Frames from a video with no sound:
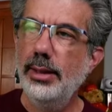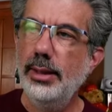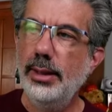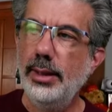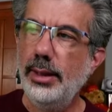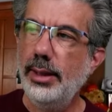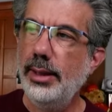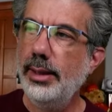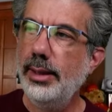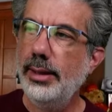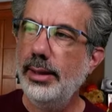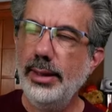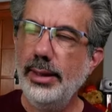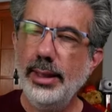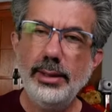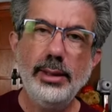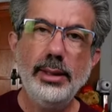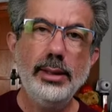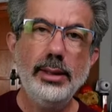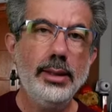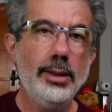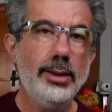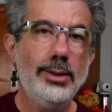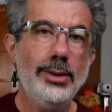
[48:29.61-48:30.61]

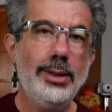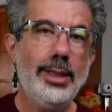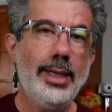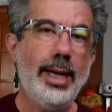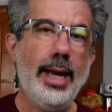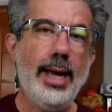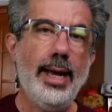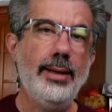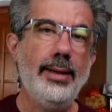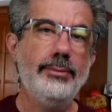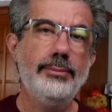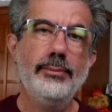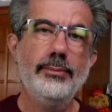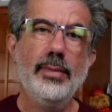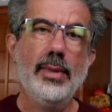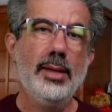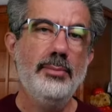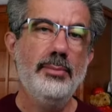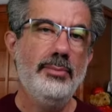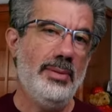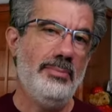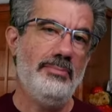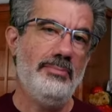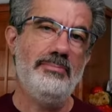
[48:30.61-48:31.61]
Nothing to look at,
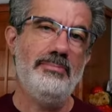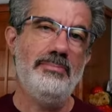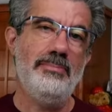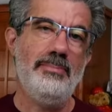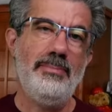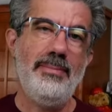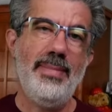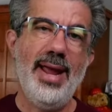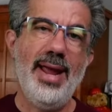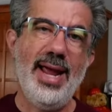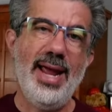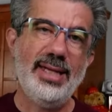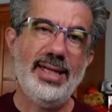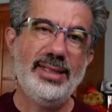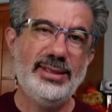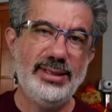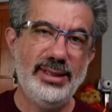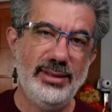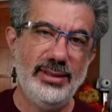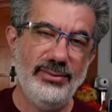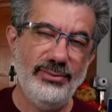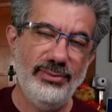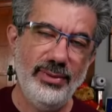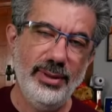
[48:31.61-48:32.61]
but
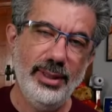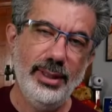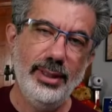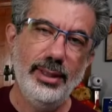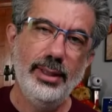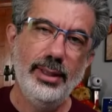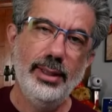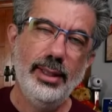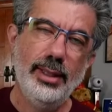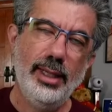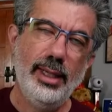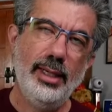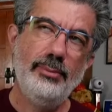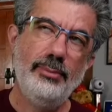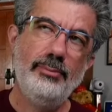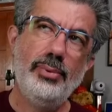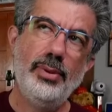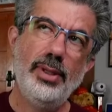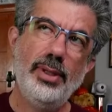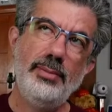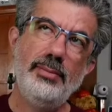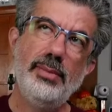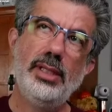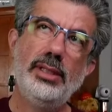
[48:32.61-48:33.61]
massive. And
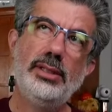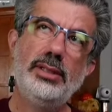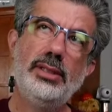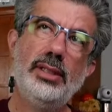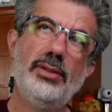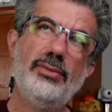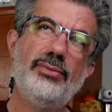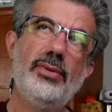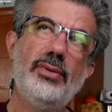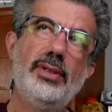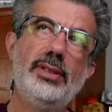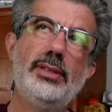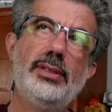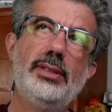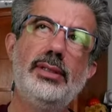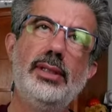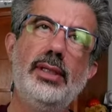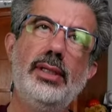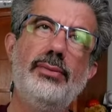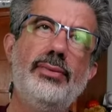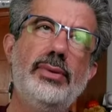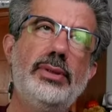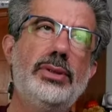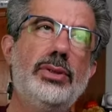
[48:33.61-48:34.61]
pretty much if
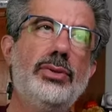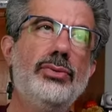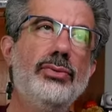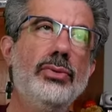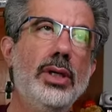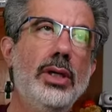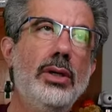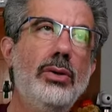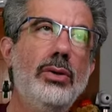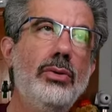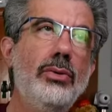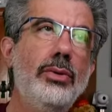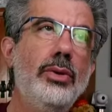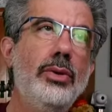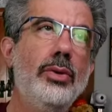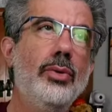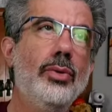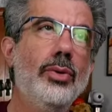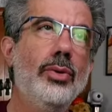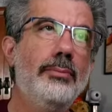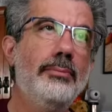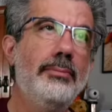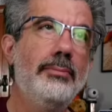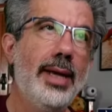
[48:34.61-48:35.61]
it's grown
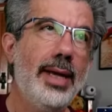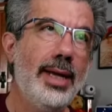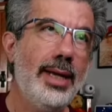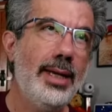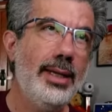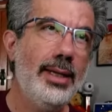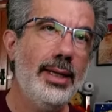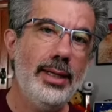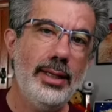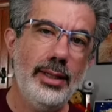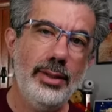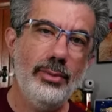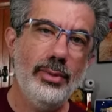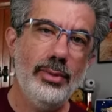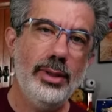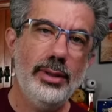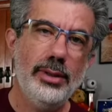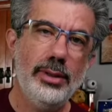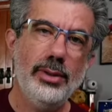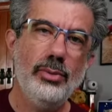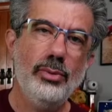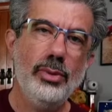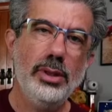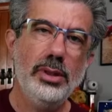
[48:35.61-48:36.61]
or made anywhere
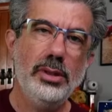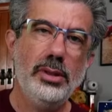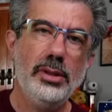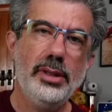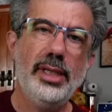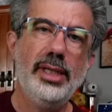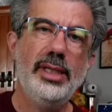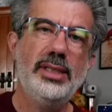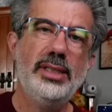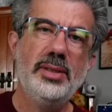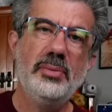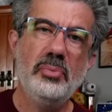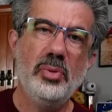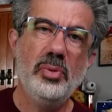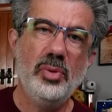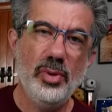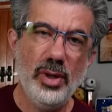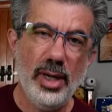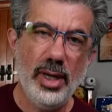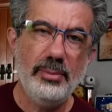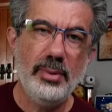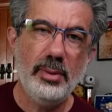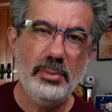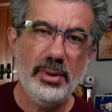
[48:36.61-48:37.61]
in the world, it's
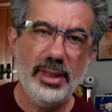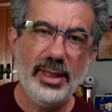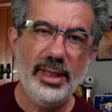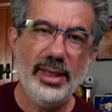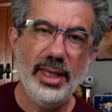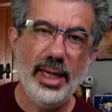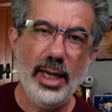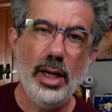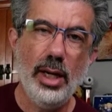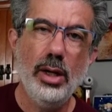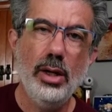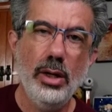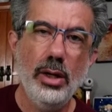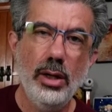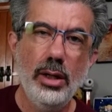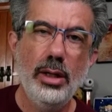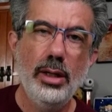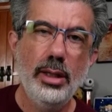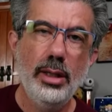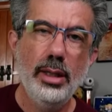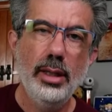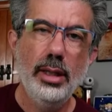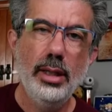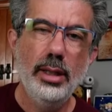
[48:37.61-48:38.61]
probably there.
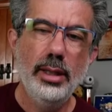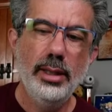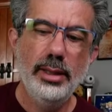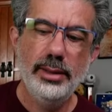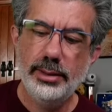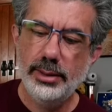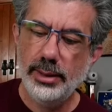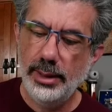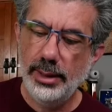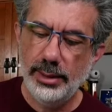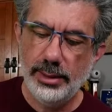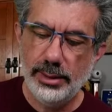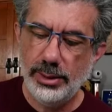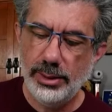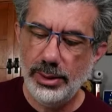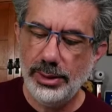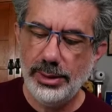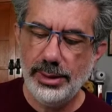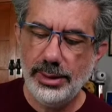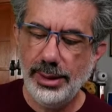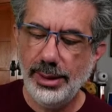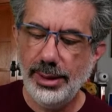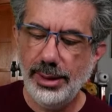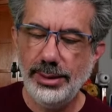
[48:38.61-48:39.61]
Mm-hmm. It's
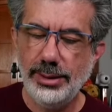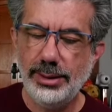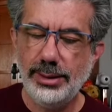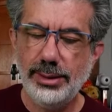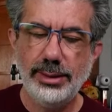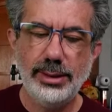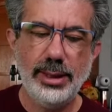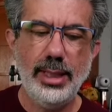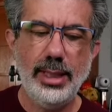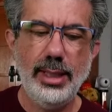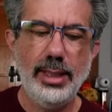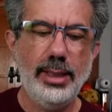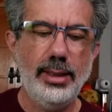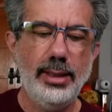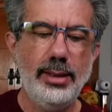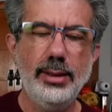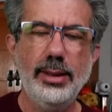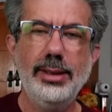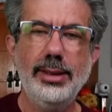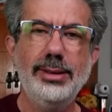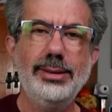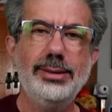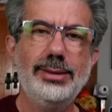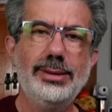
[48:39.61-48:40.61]
just an
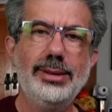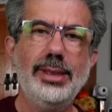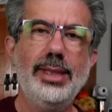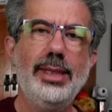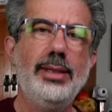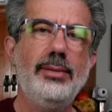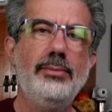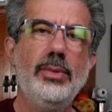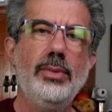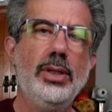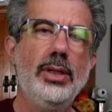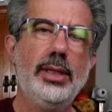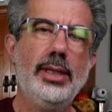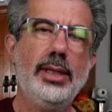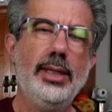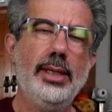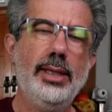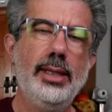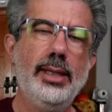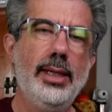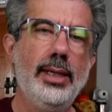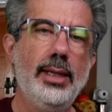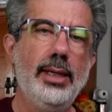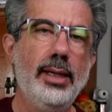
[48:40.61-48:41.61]
insane market,
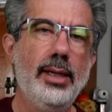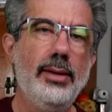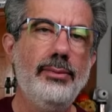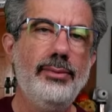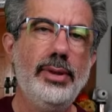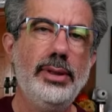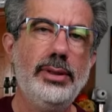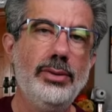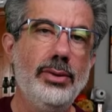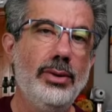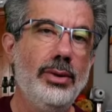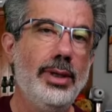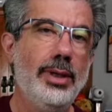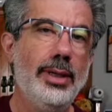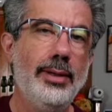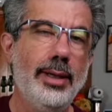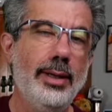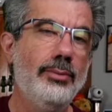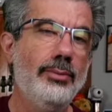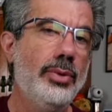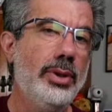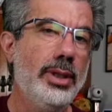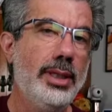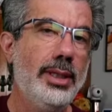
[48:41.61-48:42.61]
and I love it. So
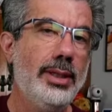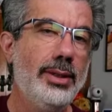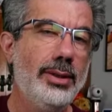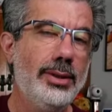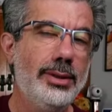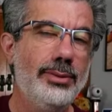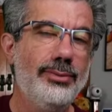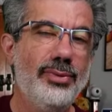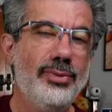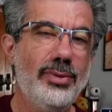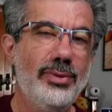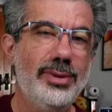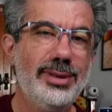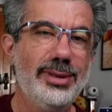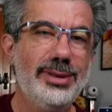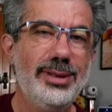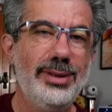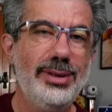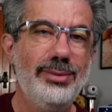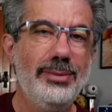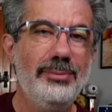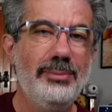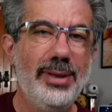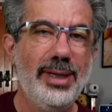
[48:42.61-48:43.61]
I'm really looking forward to
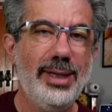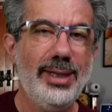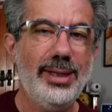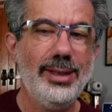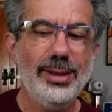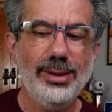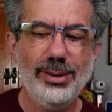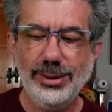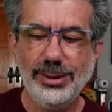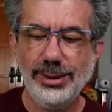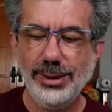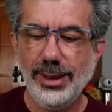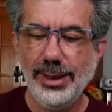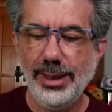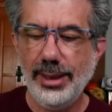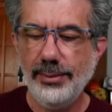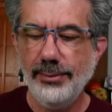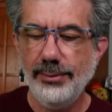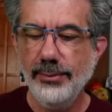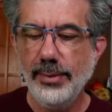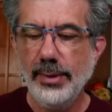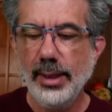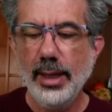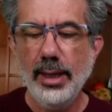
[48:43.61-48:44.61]
see what Pike looks
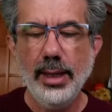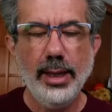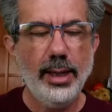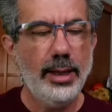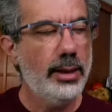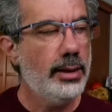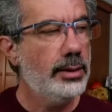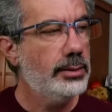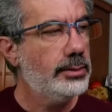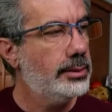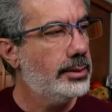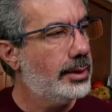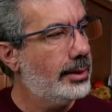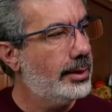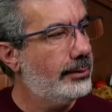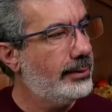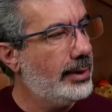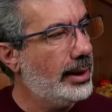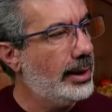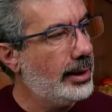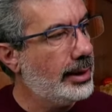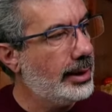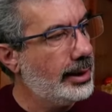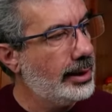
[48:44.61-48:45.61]
like. I also love
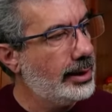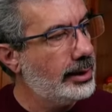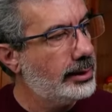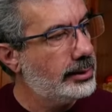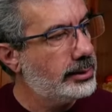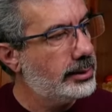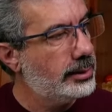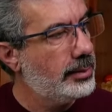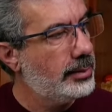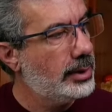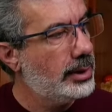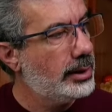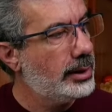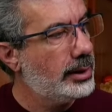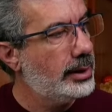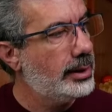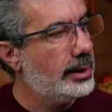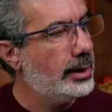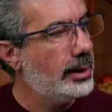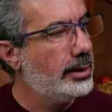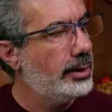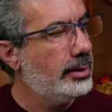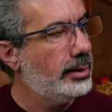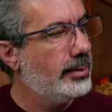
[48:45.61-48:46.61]
that Lancaster market
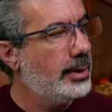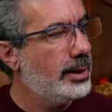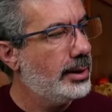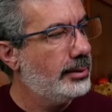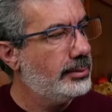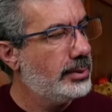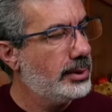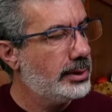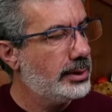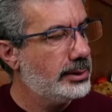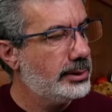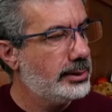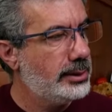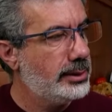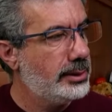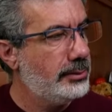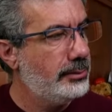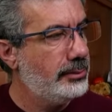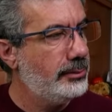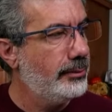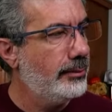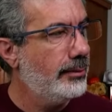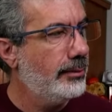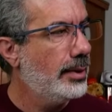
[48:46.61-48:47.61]
that your mom took us to.
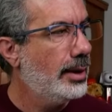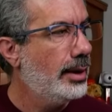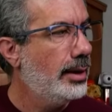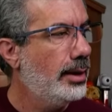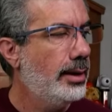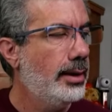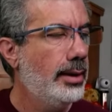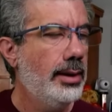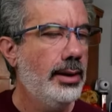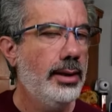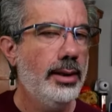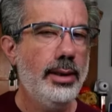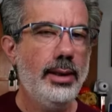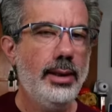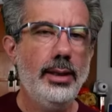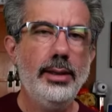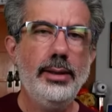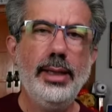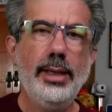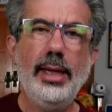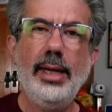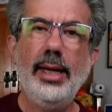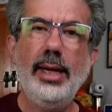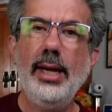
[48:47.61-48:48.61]

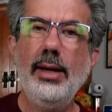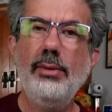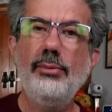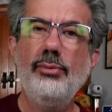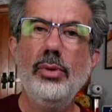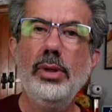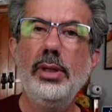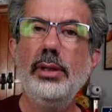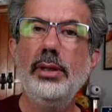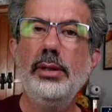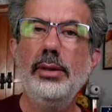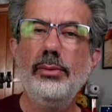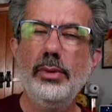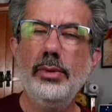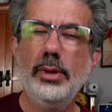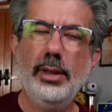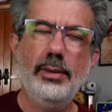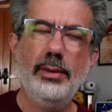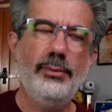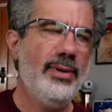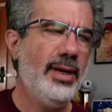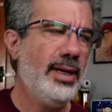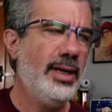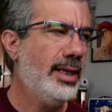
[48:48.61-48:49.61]
Mm-hmm. They have one of
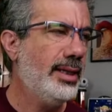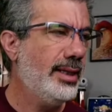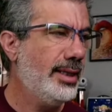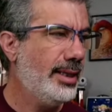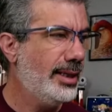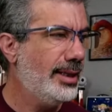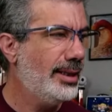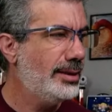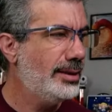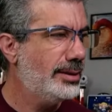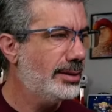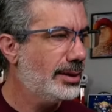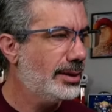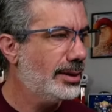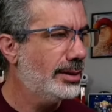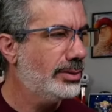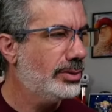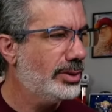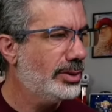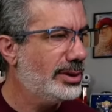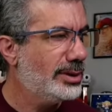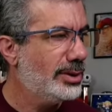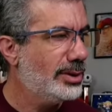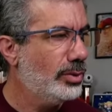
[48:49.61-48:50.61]
in fact, I think it is the
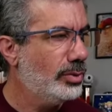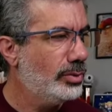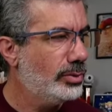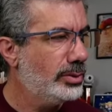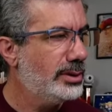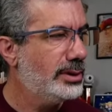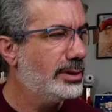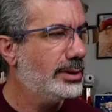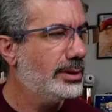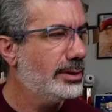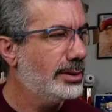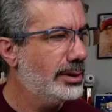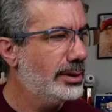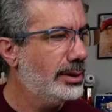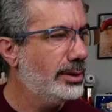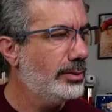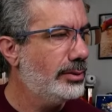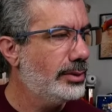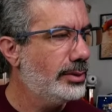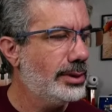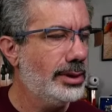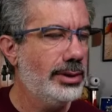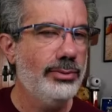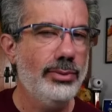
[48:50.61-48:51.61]
country's oldest
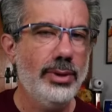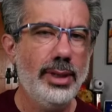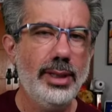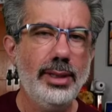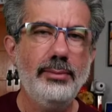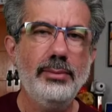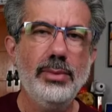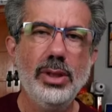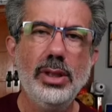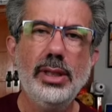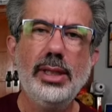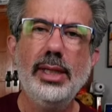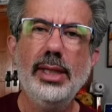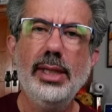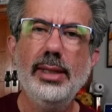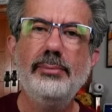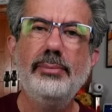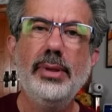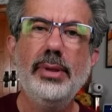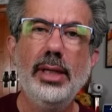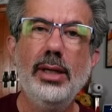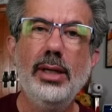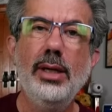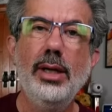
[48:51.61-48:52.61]
continuously running market
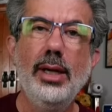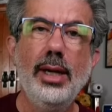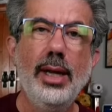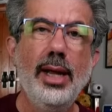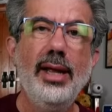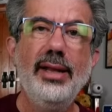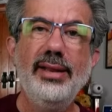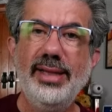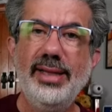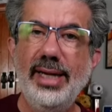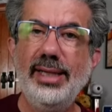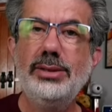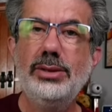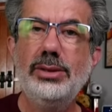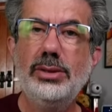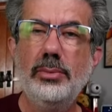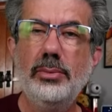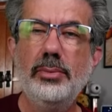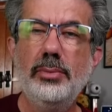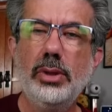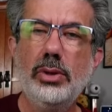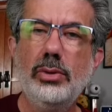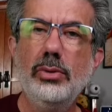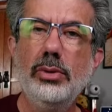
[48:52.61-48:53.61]
up there. That's
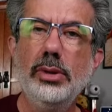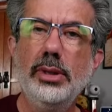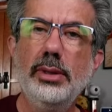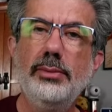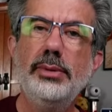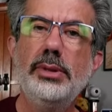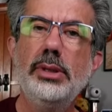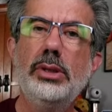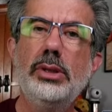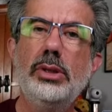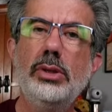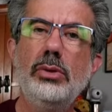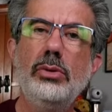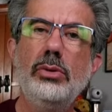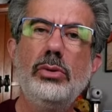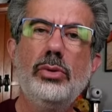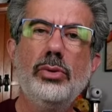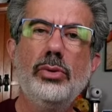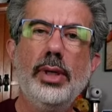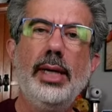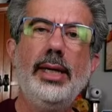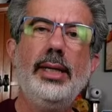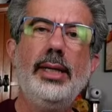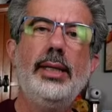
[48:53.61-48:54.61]
super cool. There was a dude
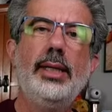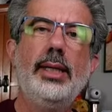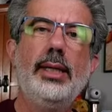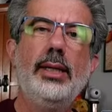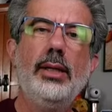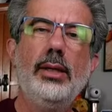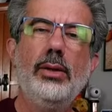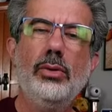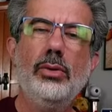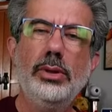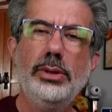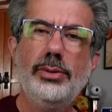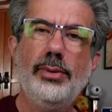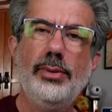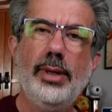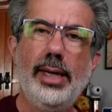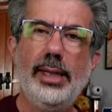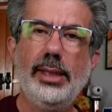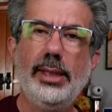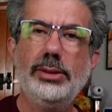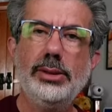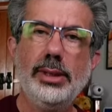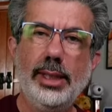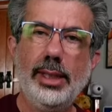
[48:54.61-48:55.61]
grinding
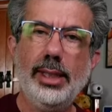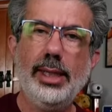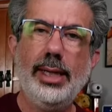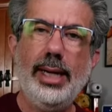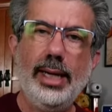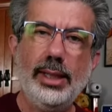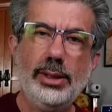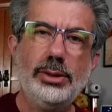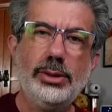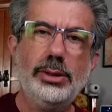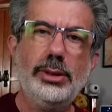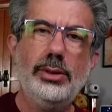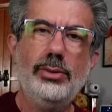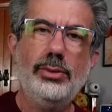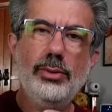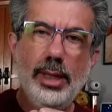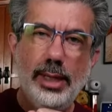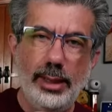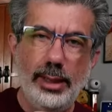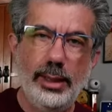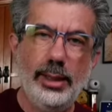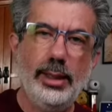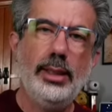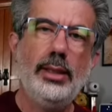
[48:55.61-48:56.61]
horseradish, like actually
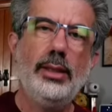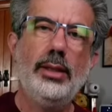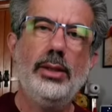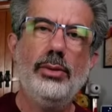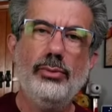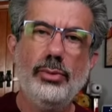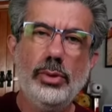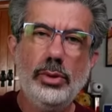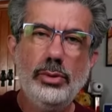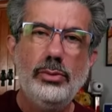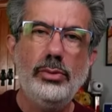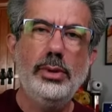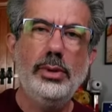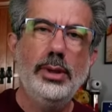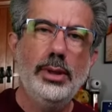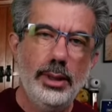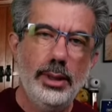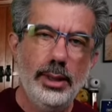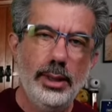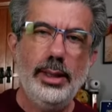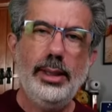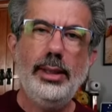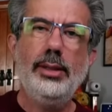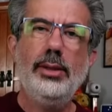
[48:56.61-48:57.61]
grinding the root
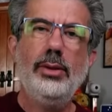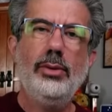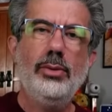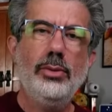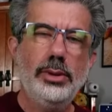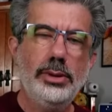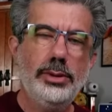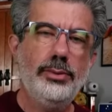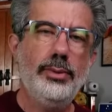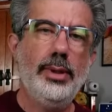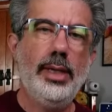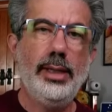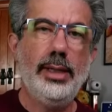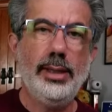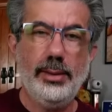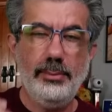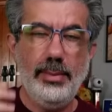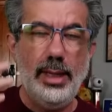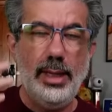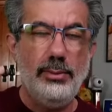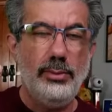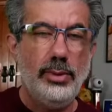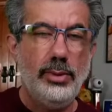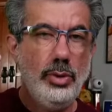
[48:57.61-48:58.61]
into horseradish.
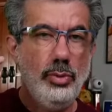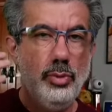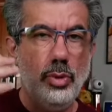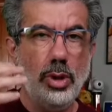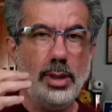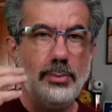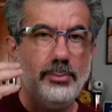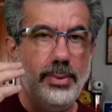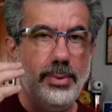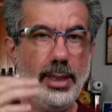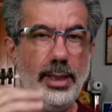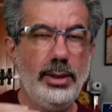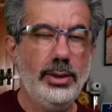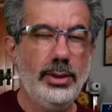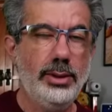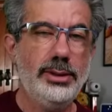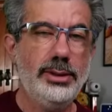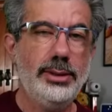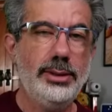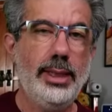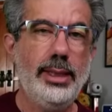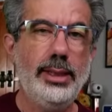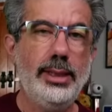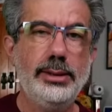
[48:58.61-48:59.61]
Man, when you walk by, your
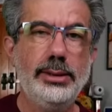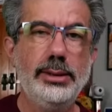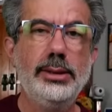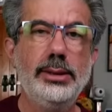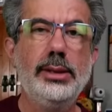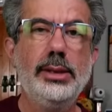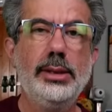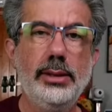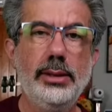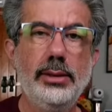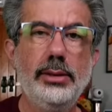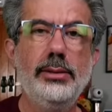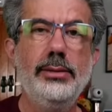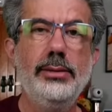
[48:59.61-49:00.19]
sinuses cleared